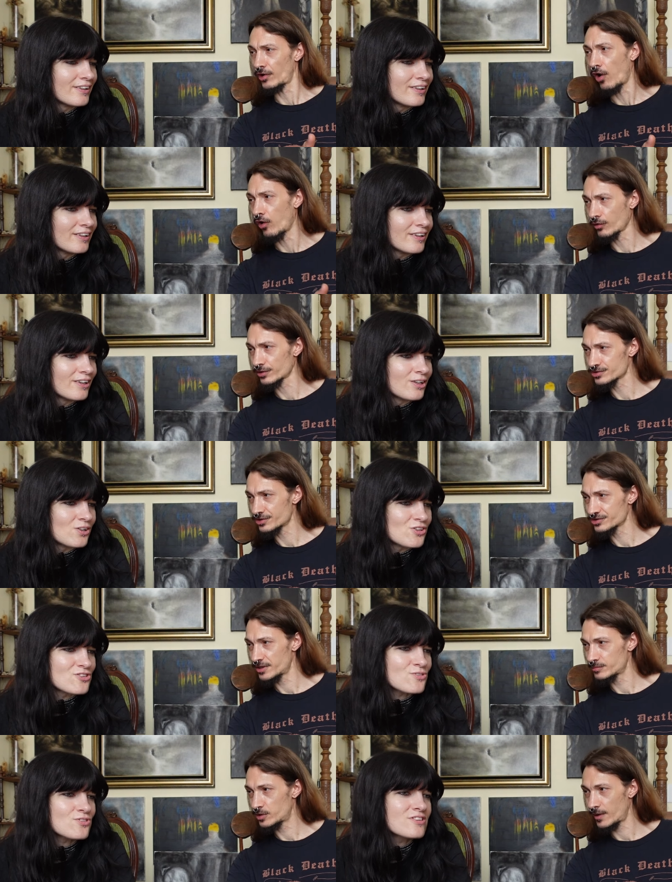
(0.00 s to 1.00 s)
Speaker 1: dollars or some
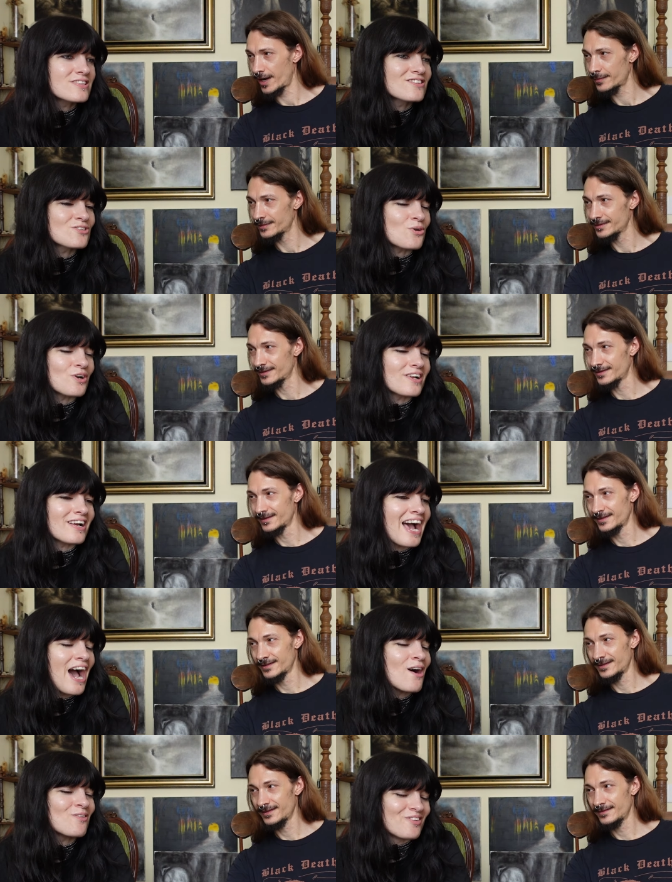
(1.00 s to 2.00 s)
so crap. Caesar,
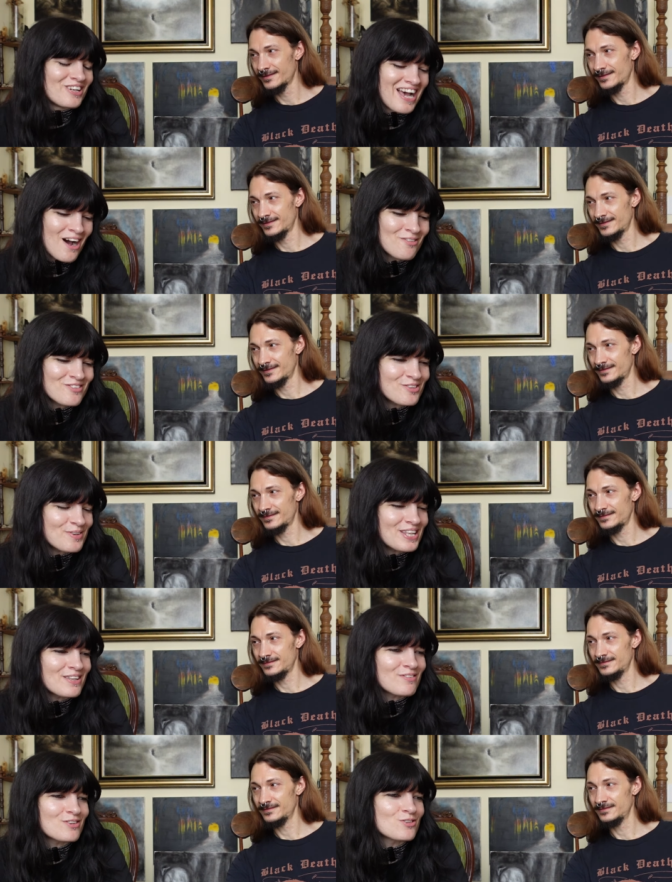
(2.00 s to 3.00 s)
Speaker 2: how how would you
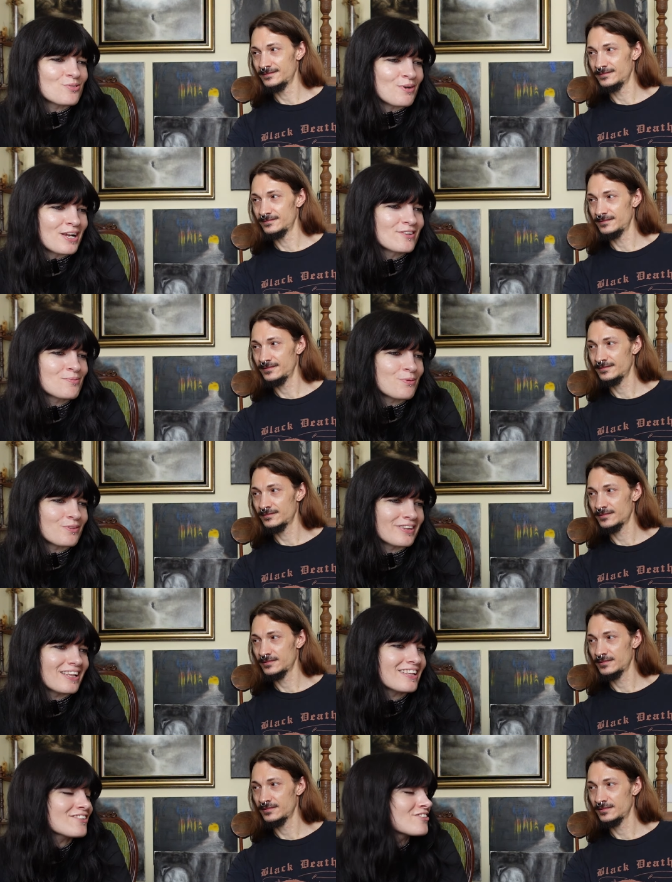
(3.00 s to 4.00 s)
even transport that?
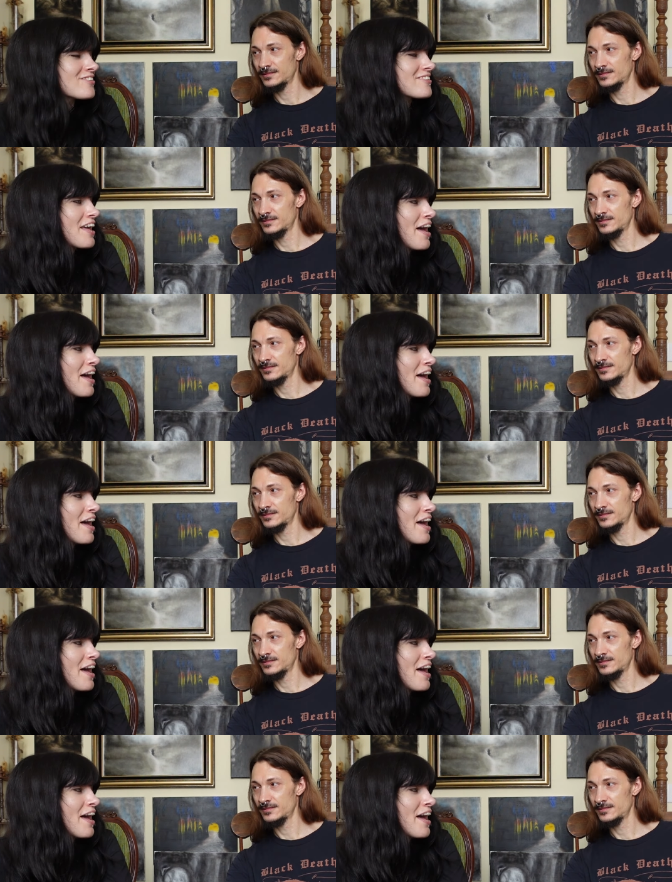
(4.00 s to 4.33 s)
That shit's